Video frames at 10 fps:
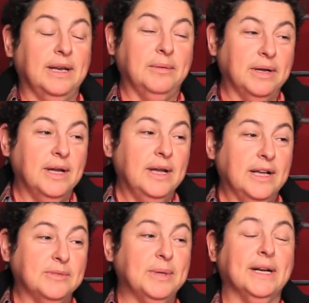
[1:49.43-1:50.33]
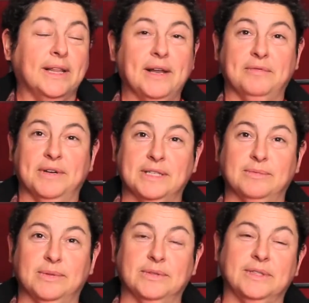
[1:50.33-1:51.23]
Anyway, it's been in a lot of
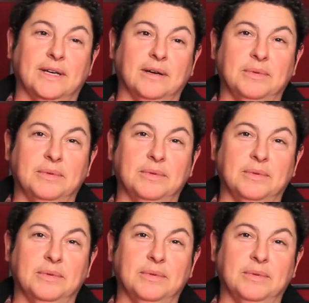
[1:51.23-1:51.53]
festivals.